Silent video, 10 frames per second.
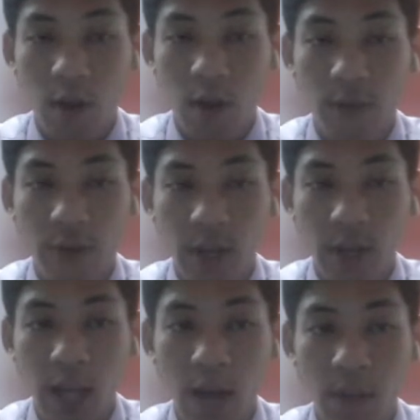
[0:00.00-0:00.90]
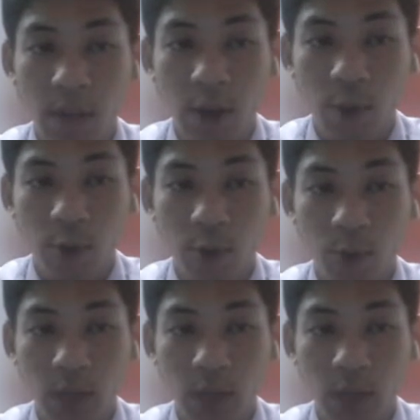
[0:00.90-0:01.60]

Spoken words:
3-aminopropyl